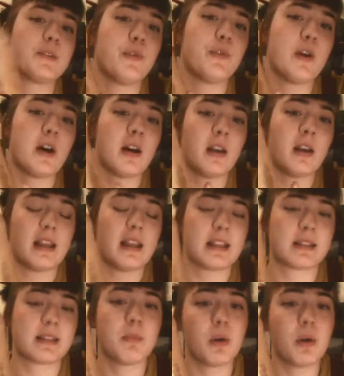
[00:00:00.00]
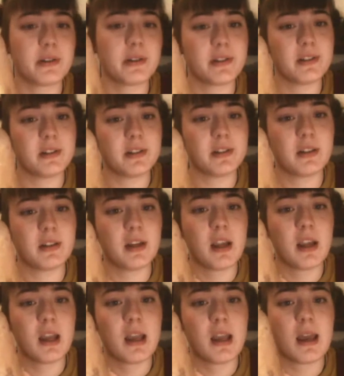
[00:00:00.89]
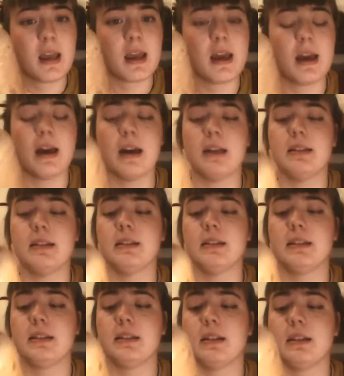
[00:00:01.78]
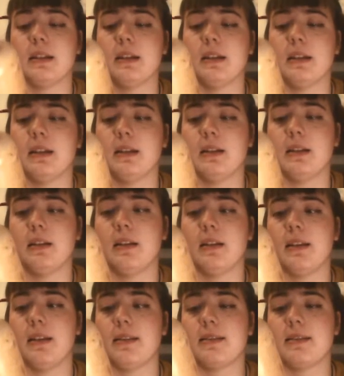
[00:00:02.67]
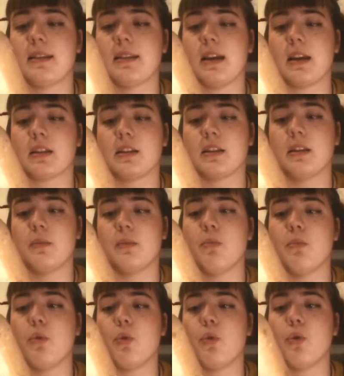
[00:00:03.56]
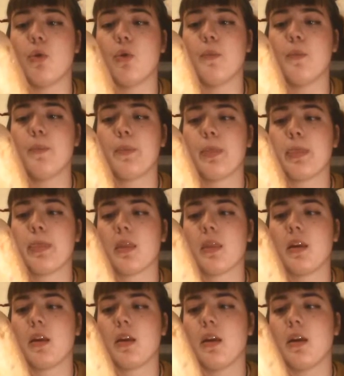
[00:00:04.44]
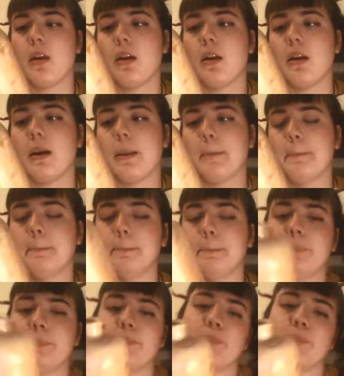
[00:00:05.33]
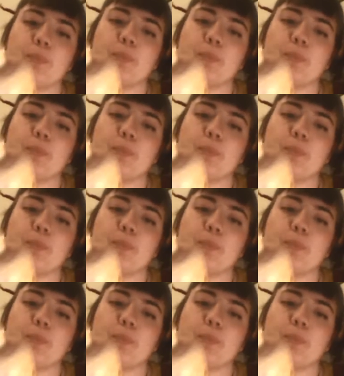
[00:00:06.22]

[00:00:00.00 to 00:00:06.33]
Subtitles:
far less modern, and it's actually more in